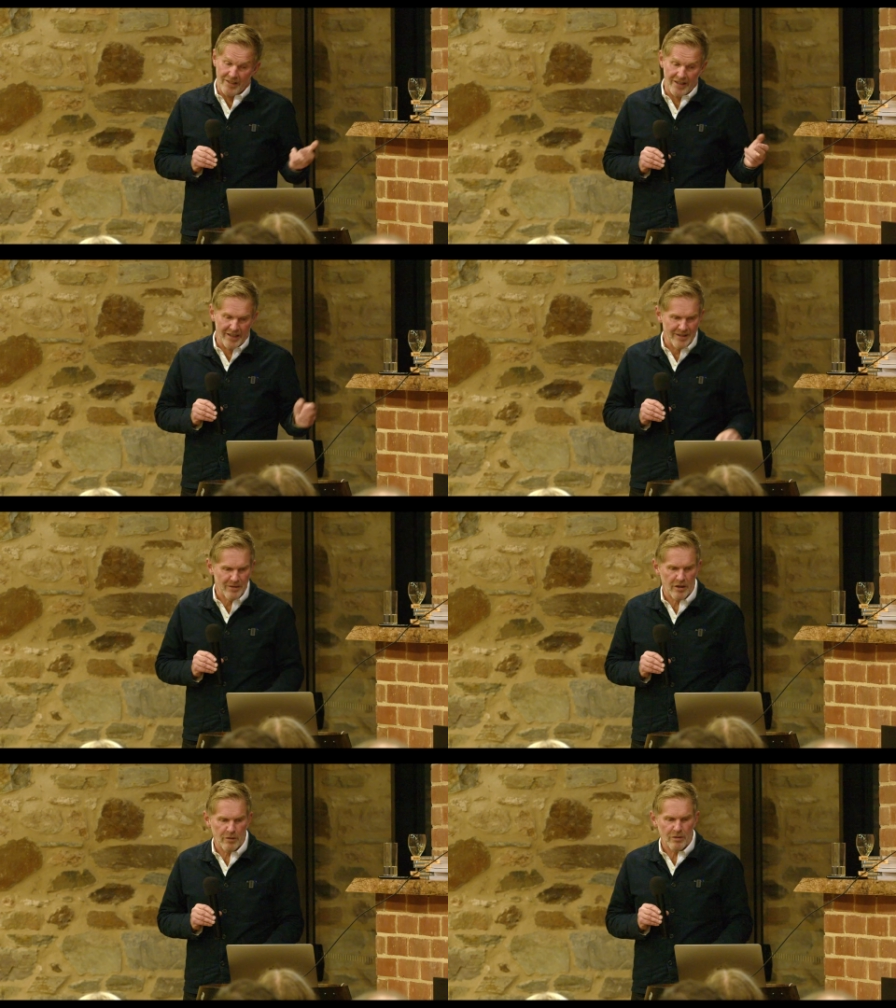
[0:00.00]
Yeah.
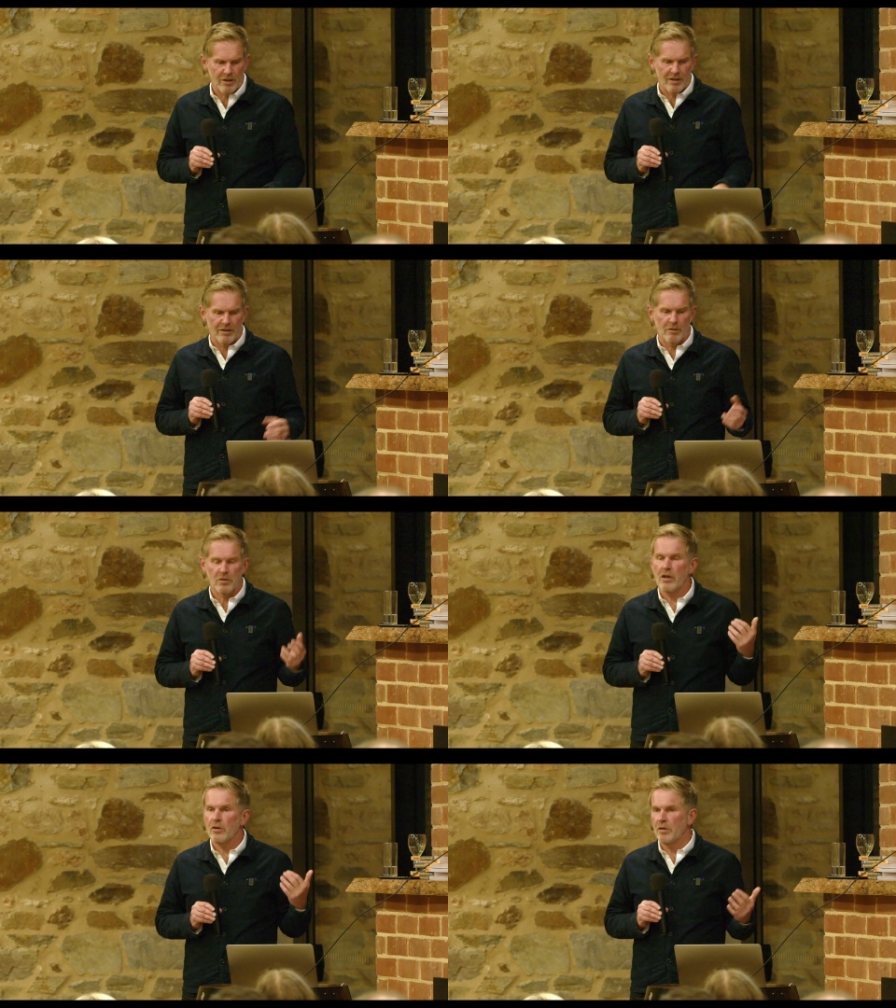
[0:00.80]
So there
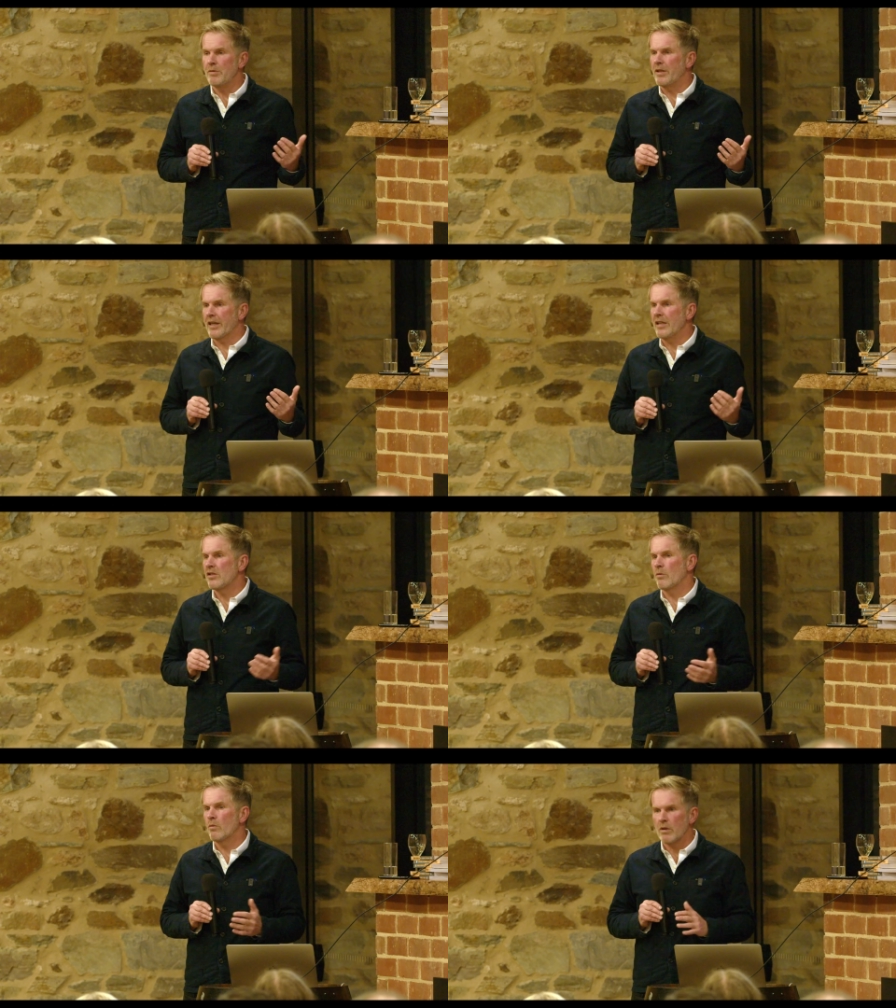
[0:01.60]
was no
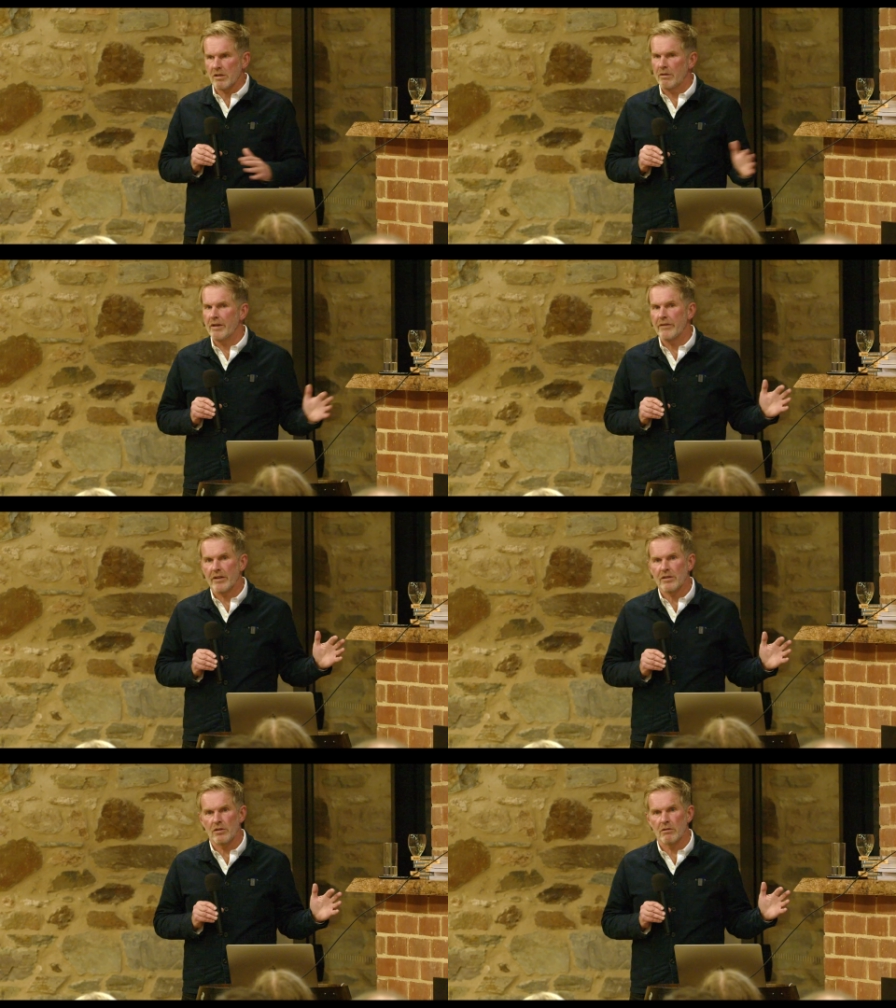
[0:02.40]
communication
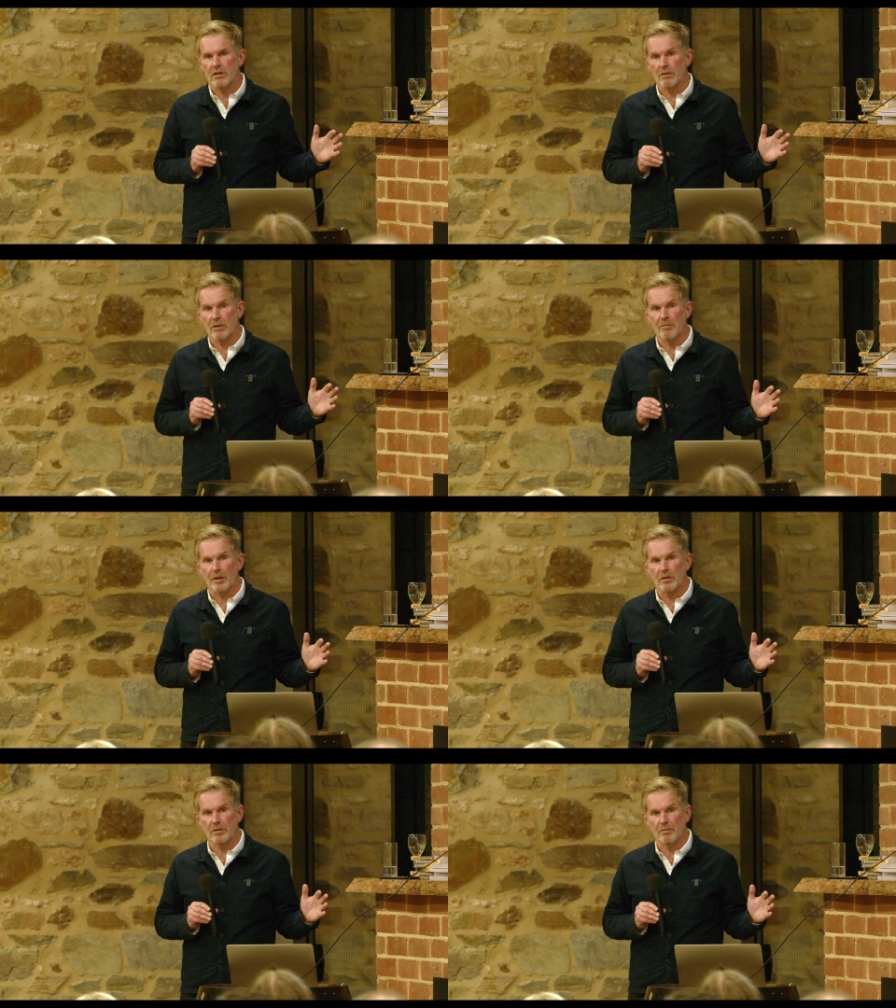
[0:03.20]
whatsoever during the
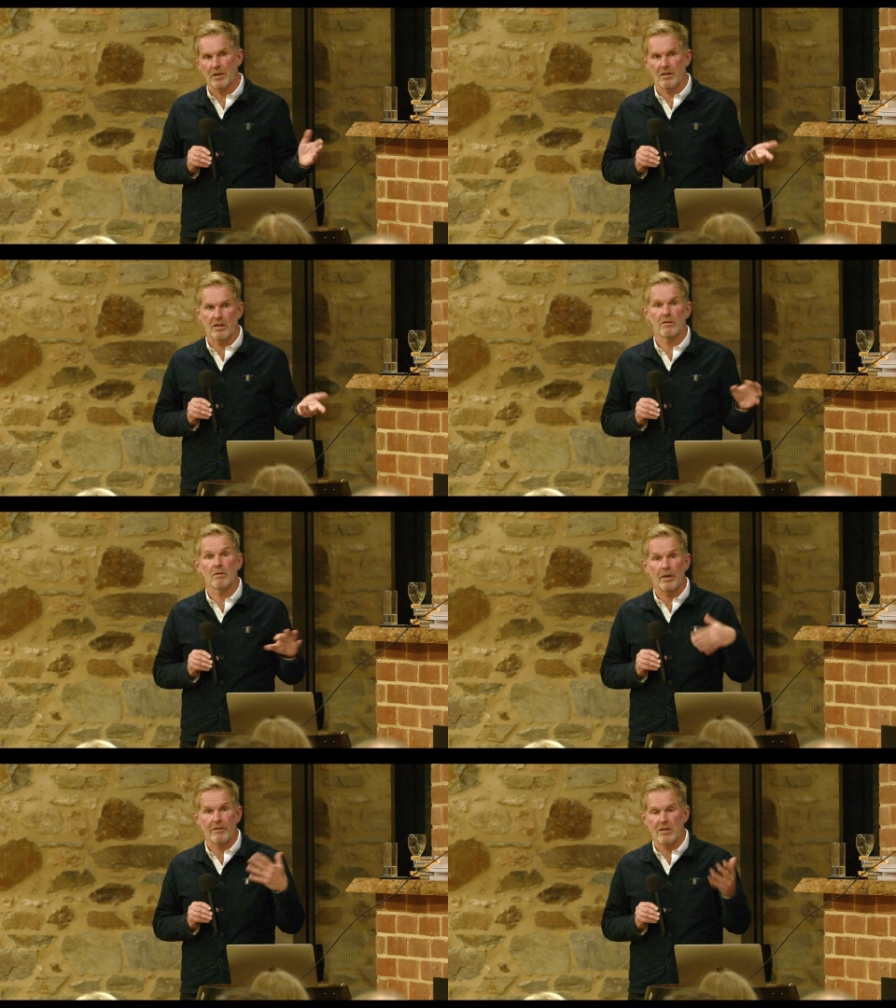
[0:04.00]
rebuild because there was
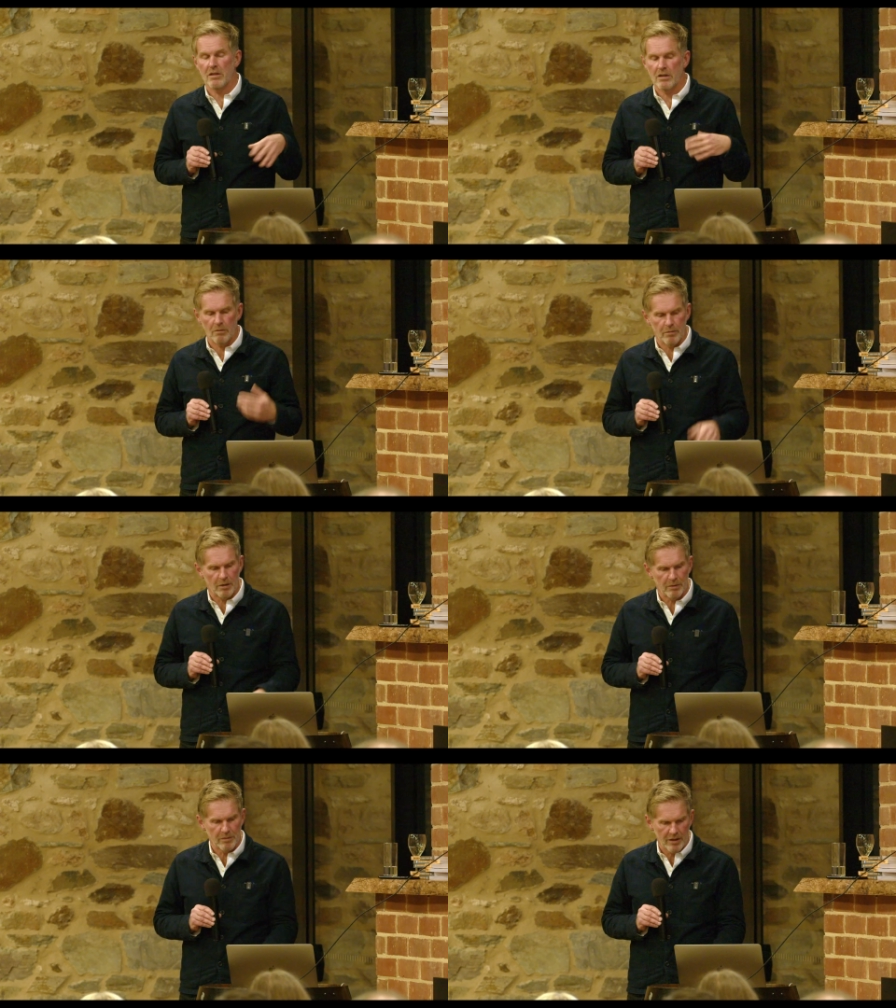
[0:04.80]
a bit of internal
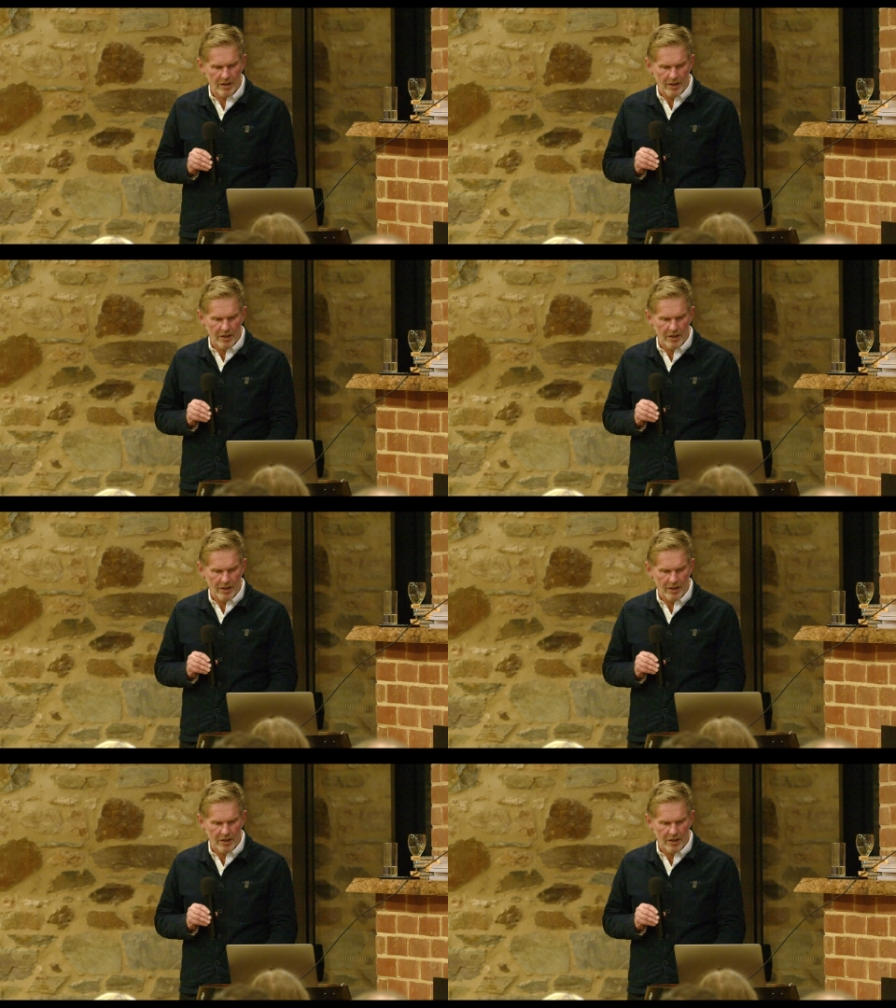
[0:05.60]
problems.